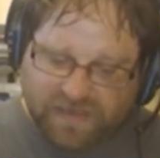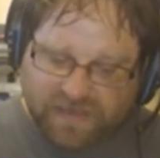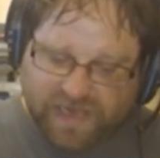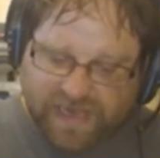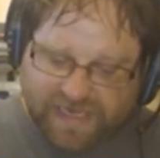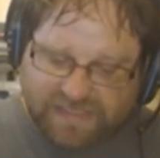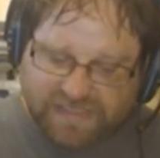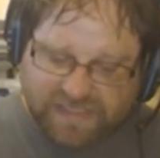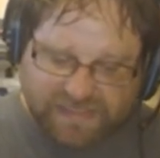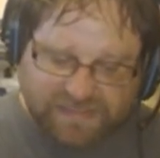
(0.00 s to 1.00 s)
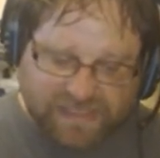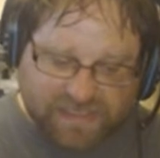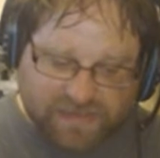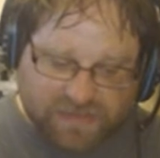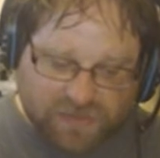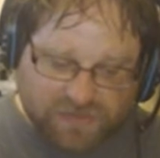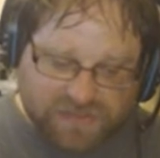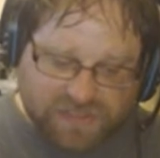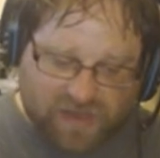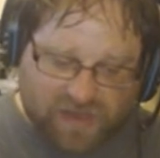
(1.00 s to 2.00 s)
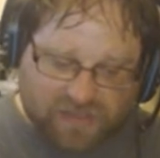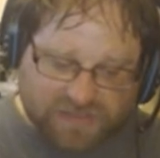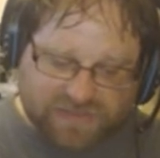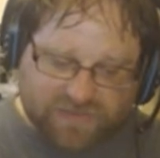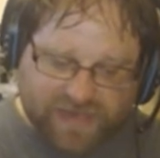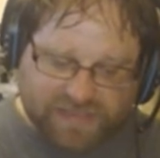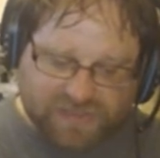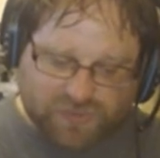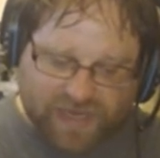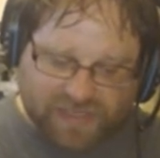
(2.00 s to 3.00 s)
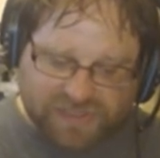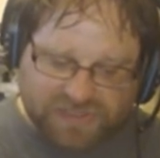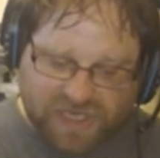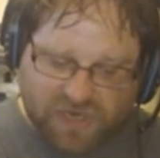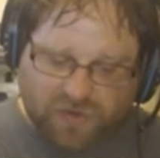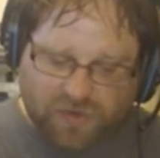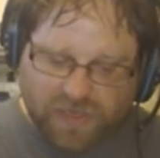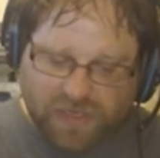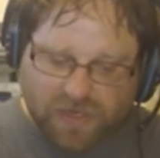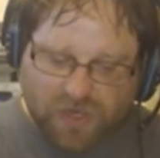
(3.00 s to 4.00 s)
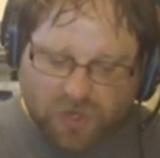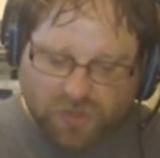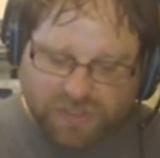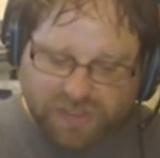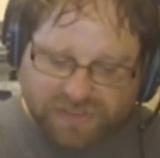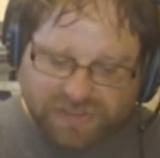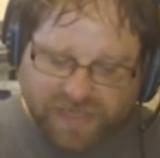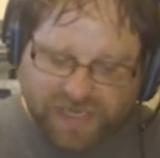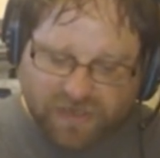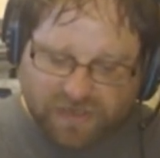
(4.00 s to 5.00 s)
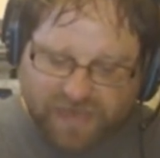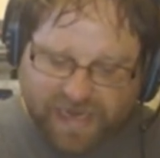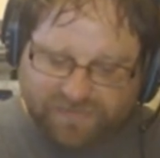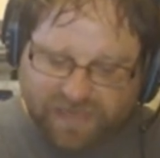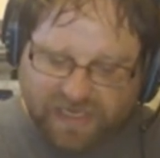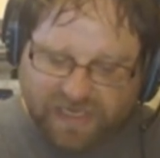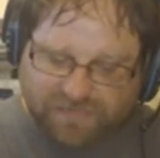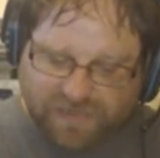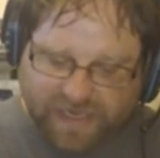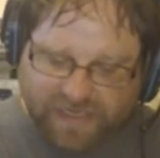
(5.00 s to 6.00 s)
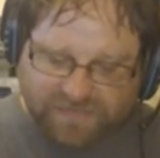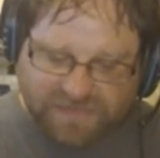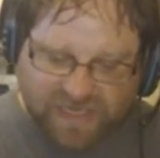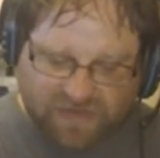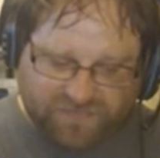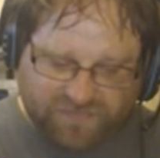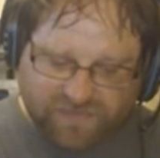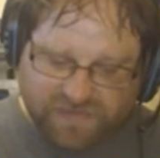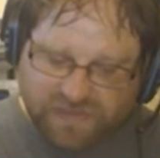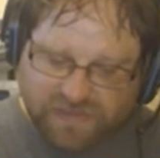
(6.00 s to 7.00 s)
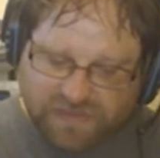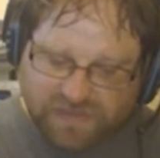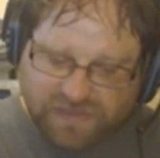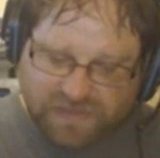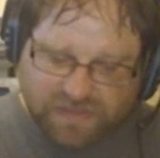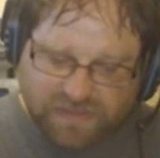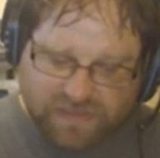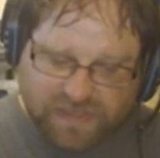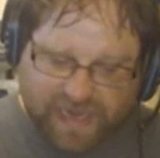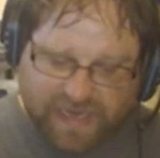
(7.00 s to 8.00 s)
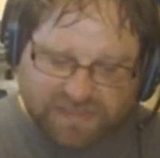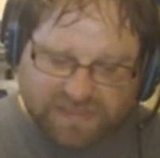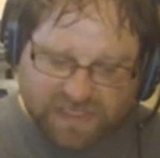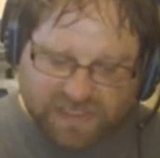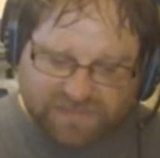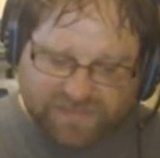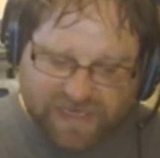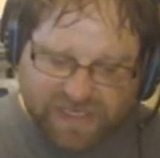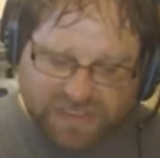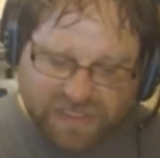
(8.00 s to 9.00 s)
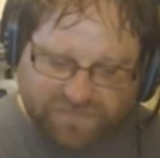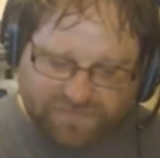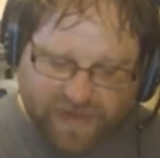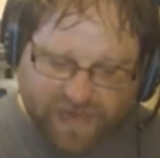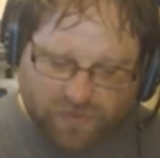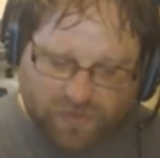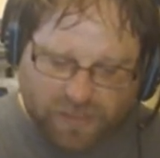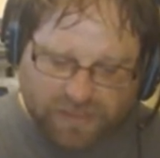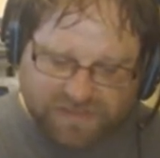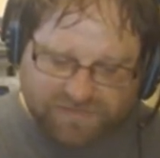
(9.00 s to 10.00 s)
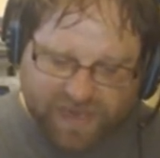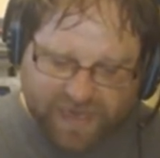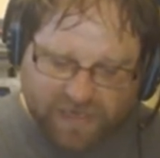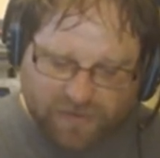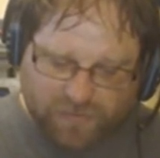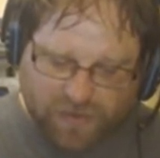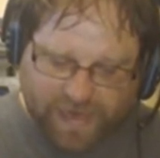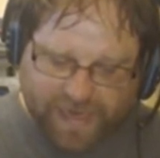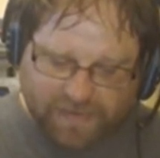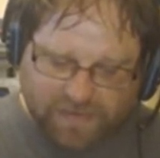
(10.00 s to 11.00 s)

accidents and close calls threaten to wreck the show. Owner and trainer Clyde Beatty, playing himself, and circus manager Frank Wallace, Pat O'Brien,